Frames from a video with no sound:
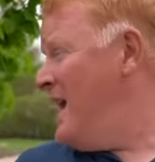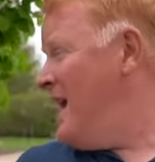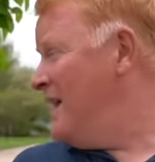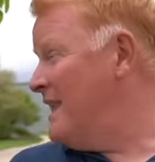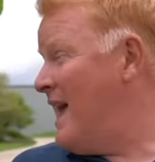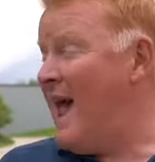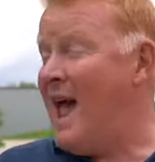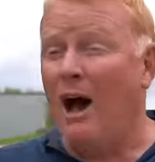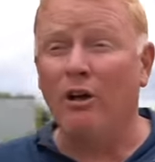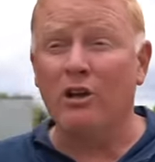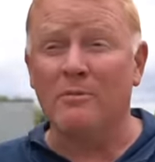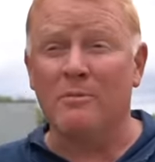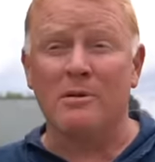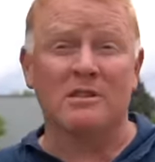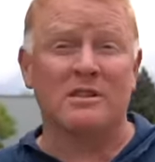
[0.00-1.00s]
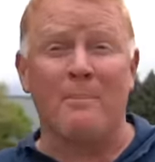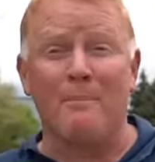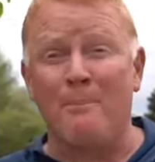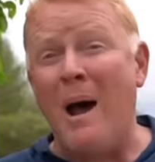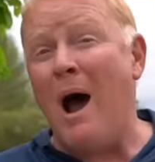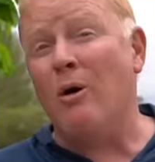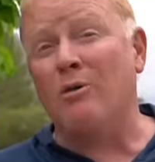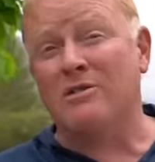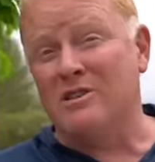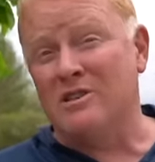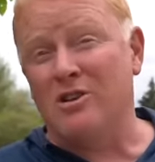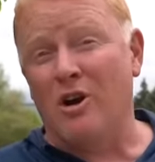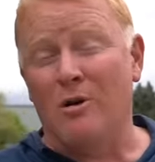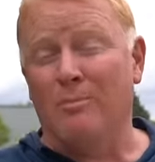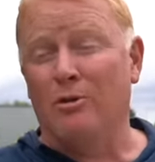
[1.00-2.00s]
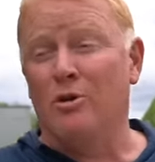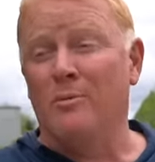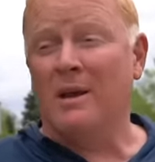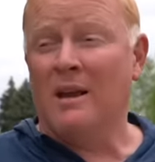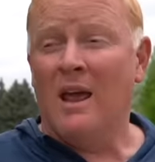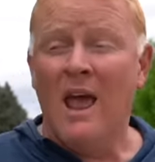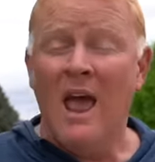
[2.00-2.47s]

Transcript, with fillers: and the allium is about to start blooming.